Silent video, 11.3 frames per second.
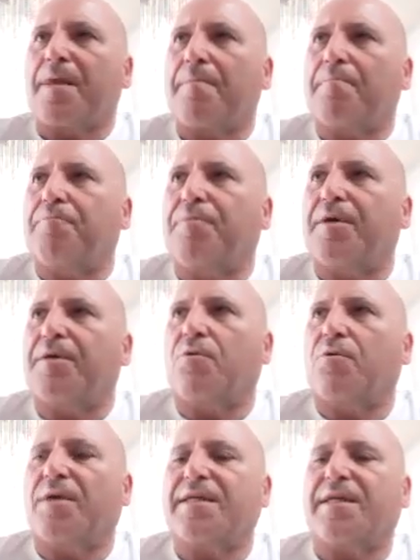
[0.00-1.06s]
But
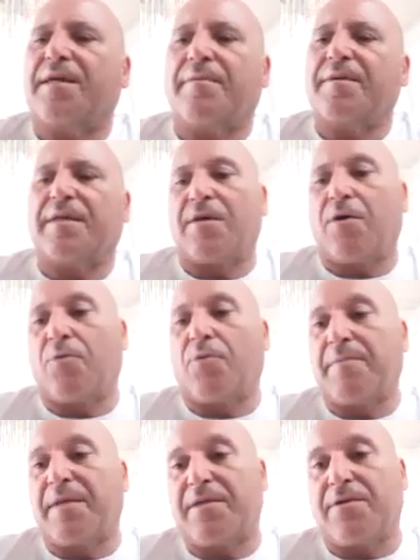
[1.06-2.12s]
what is it? I mean, no, wait a
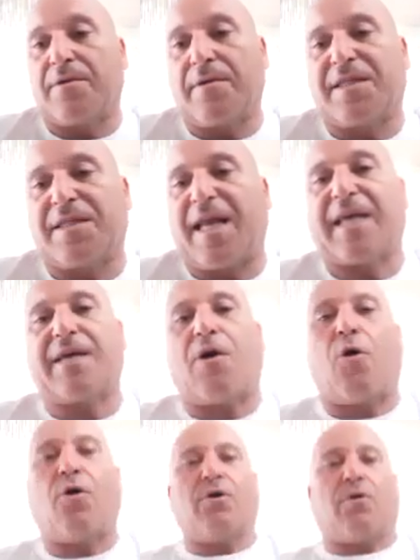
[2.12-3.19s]
minute. It's like
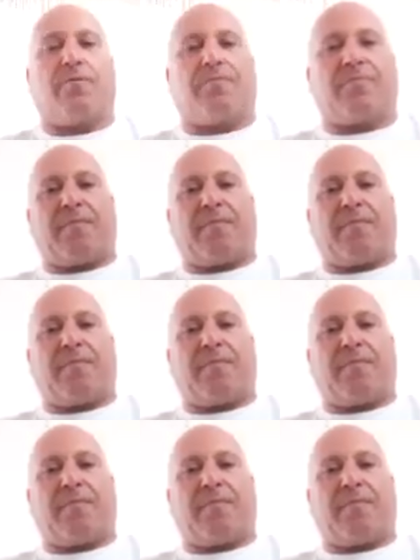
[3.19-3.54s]
oil.